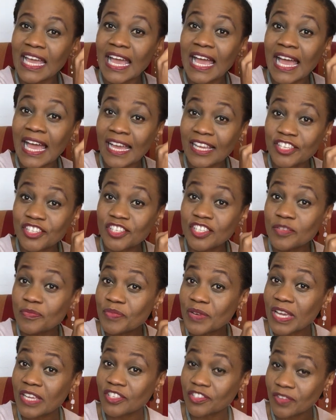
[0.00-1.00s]
actually
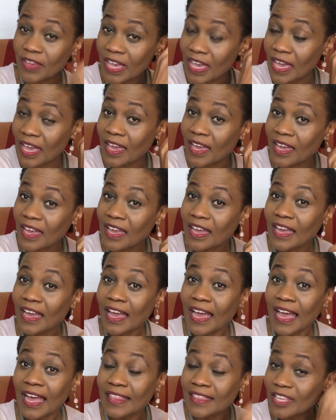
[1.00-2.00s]
breaks your hair.
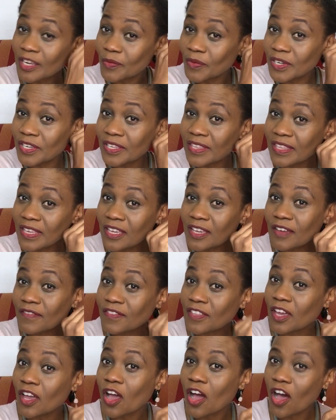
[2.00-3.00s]
And then when you think of the
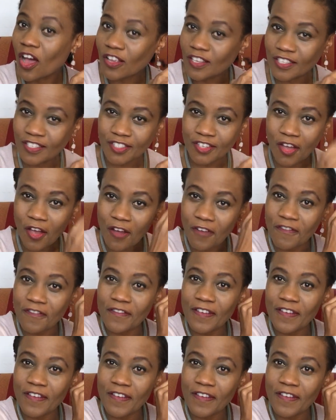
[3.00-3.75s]
cost of